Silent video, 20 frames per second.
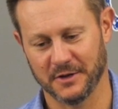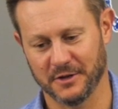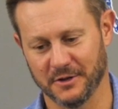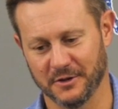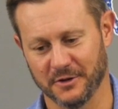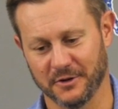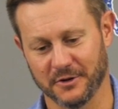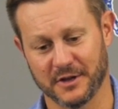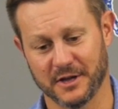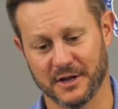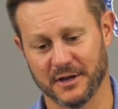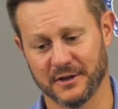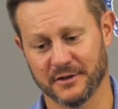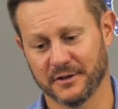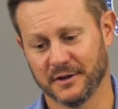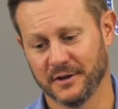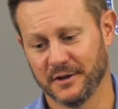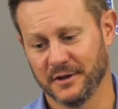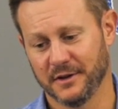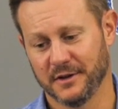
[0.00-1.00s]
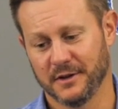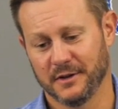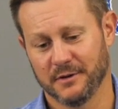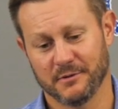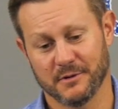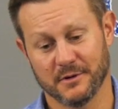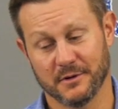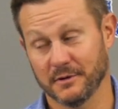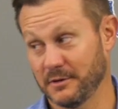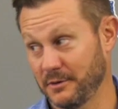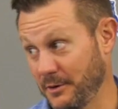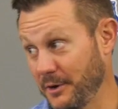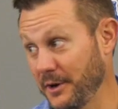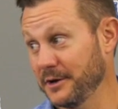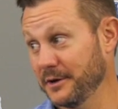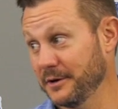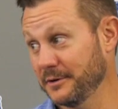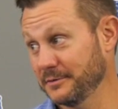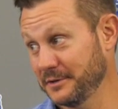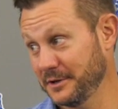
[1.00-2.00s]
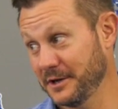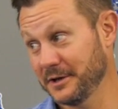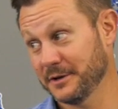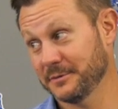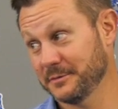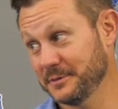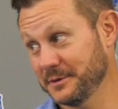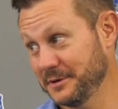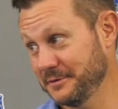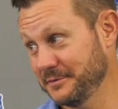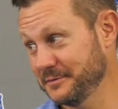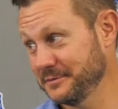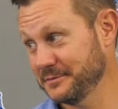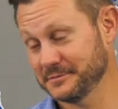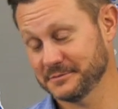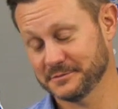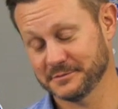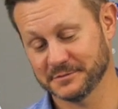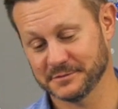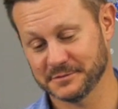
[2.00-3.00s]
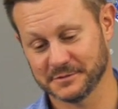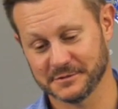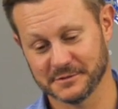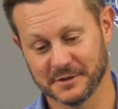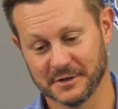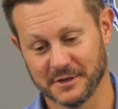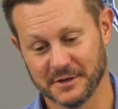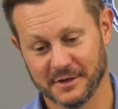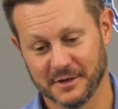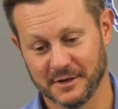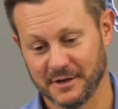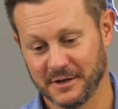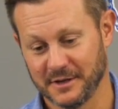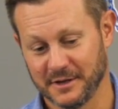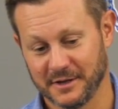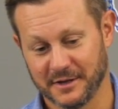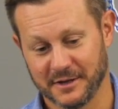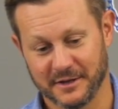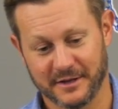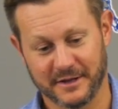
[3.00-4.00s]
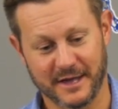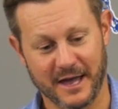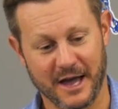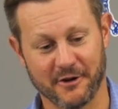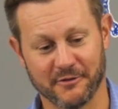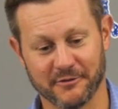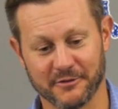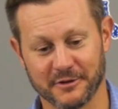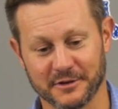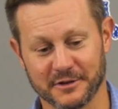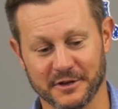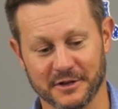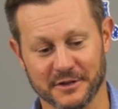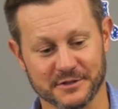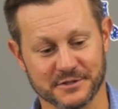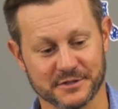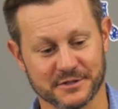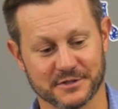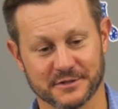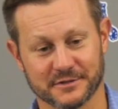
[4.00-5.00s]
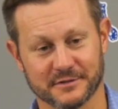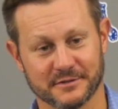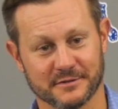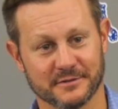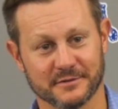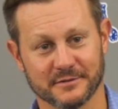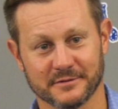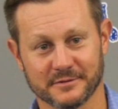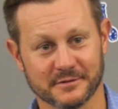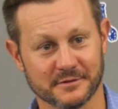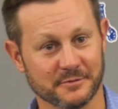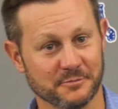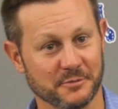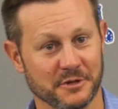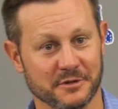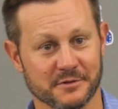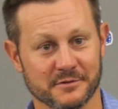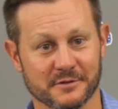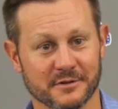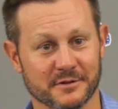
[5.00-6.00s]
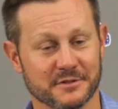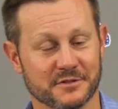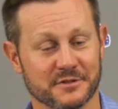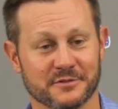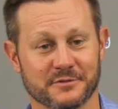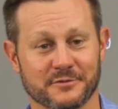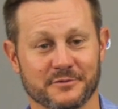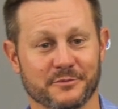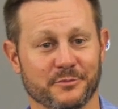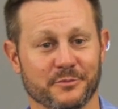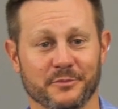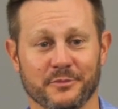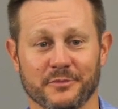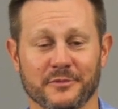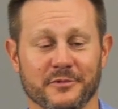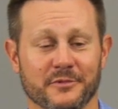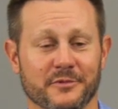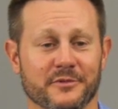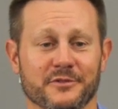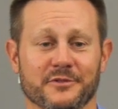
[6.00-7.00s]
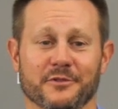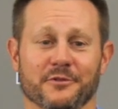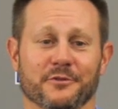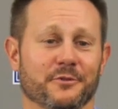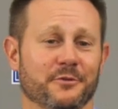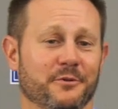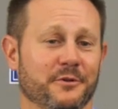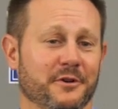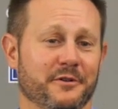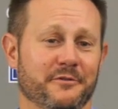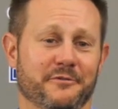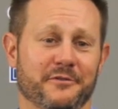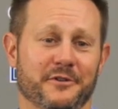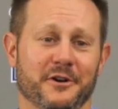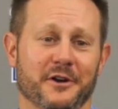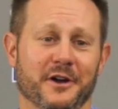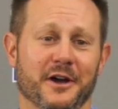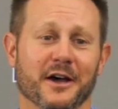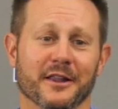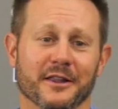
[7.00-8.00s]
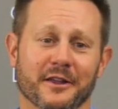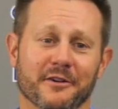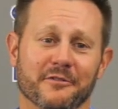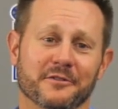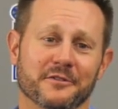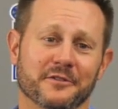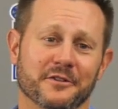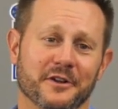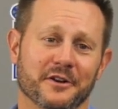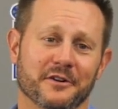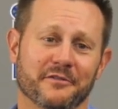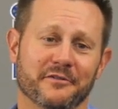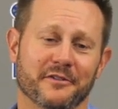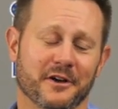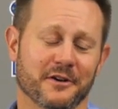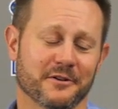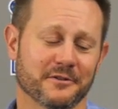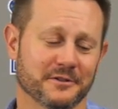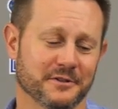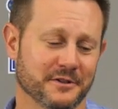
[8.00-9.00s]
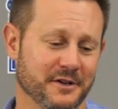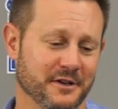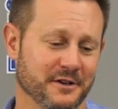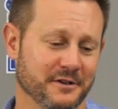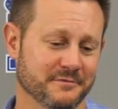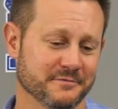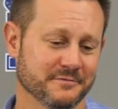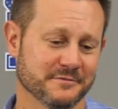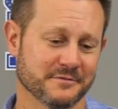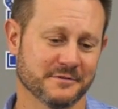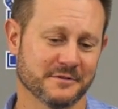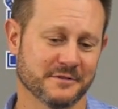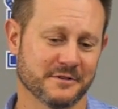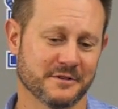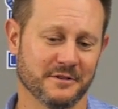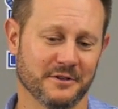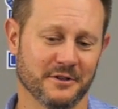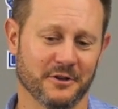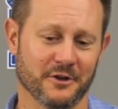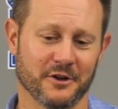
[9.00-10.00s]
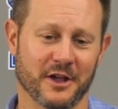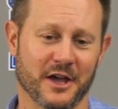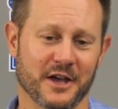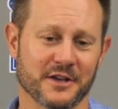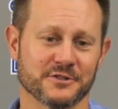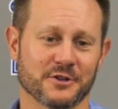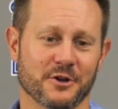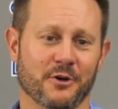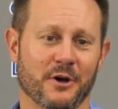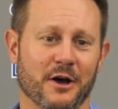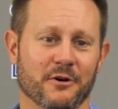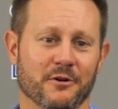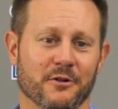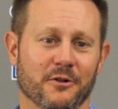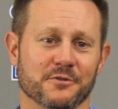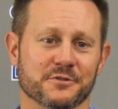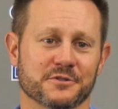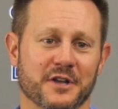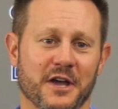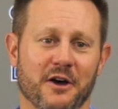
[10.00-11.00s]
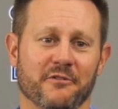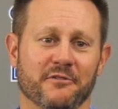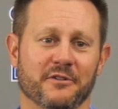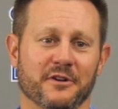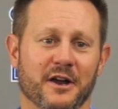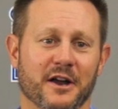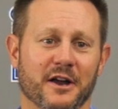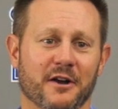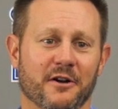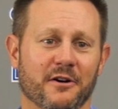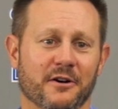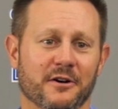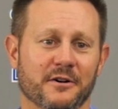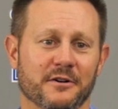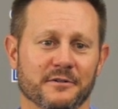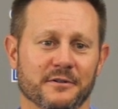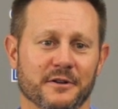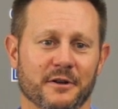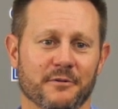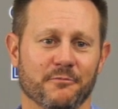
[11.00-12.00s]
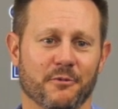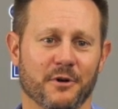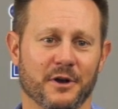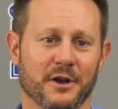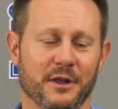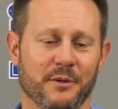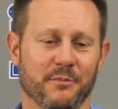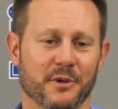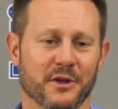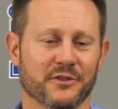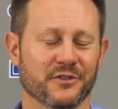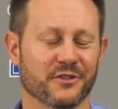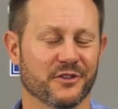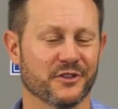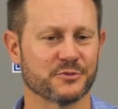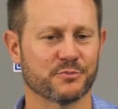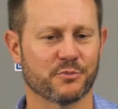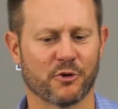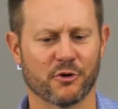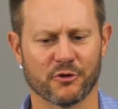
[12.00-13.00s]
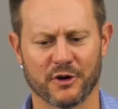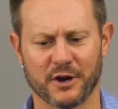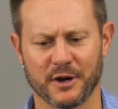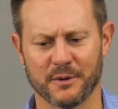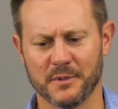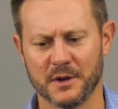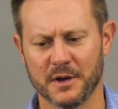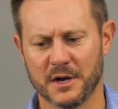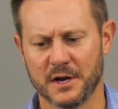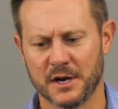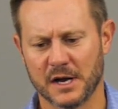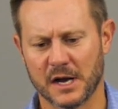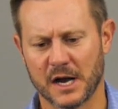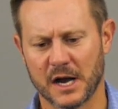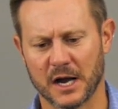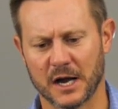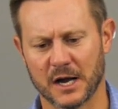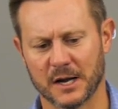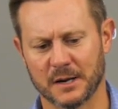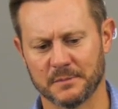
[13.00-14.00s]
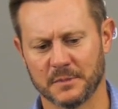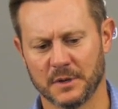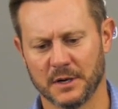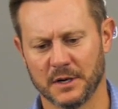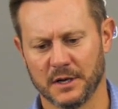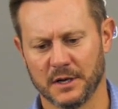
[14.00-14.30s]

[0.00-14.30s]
you look at. Well, oh, I know. Yeah. I mean, Calvin is, I mean, is still doing it at a very high level in the NFL, and, and you guys know how close Calvin and I are, and, and what he meant to this program. Um,